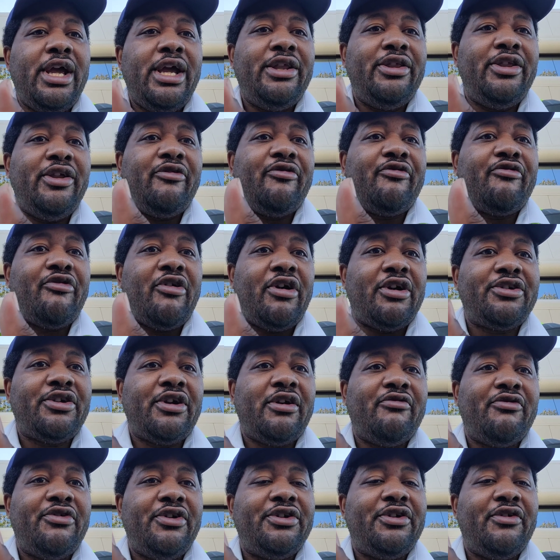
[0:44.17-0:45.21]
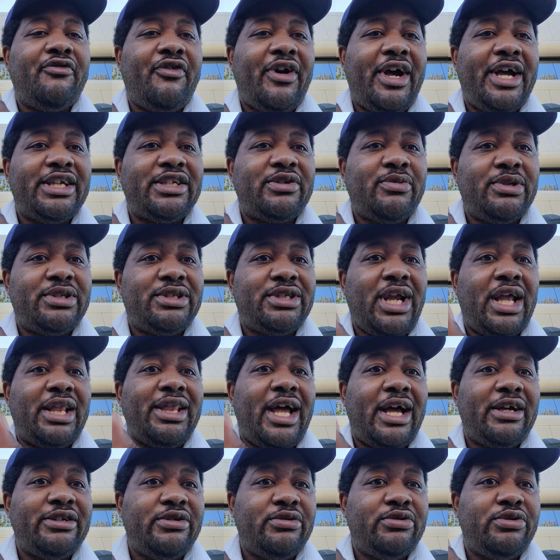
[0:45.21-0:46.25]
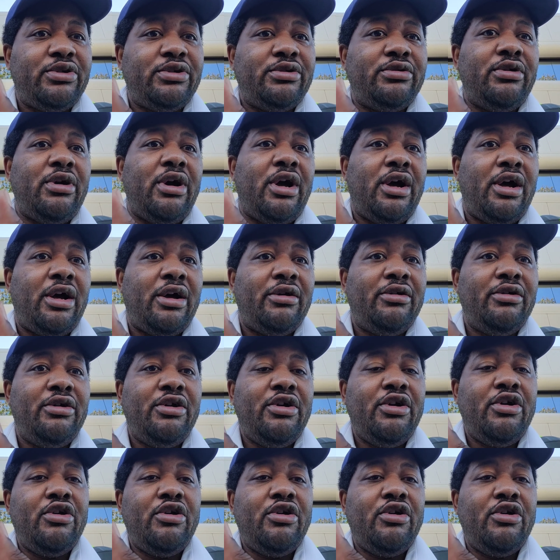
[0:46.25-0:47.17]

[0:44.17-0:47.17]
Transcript: in the front of the device, which allows you to